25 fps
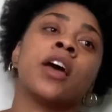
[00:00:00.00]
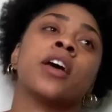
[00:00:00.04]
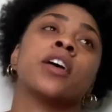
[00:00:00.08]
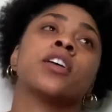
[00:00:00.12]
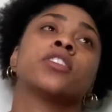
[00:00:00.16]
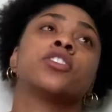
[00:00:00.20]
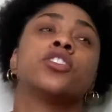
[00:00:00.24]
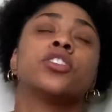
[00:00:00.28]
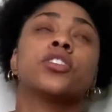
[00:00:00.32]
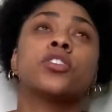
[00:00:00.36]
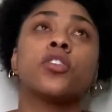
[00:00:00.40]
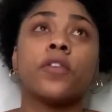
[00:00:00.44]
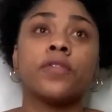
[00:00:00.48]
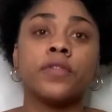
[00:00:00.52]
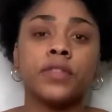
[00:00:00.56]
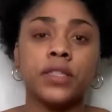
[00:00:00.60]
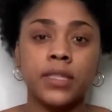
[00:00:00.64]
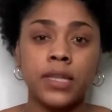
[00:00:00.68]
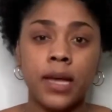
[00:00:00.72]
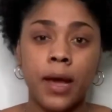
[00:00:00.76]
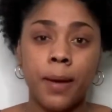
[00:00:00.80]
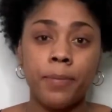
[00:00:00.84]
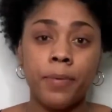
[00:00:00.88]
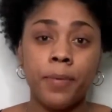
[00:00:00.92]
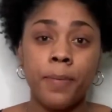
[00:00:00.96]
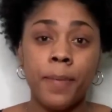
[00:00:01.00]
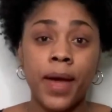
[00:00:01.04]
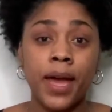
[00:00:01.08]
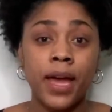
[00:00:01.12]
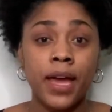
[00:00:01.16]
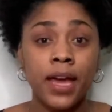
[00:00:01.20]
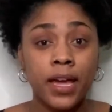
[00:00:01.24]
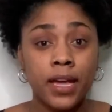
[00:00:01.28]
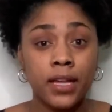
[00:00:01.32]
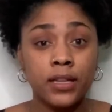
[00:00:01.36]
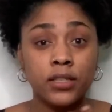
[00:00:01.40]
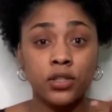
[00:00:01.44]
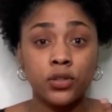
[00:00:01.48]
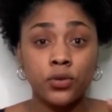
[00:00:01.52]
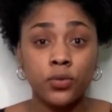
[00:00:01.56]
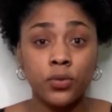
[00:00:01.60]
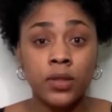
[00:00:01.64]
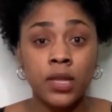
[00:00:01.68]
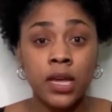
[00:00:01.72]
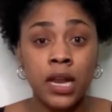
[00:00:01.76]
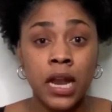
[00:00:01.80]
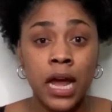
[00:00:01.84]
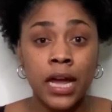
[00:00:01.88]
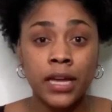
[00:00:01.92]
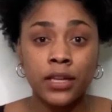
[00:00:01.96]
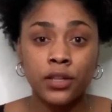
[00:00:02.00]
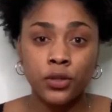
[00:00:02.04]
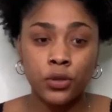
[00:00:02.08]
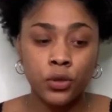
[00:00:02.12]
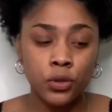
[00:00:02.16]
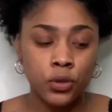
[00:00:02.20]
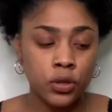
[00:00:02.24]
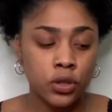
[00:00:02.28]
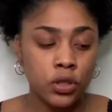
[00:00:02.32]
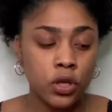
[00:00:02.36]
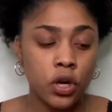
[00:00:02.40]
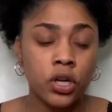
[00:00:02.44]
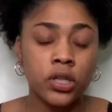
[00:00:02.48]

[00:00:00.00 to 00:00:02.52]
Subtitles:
just off the top of my head, 2 that I use are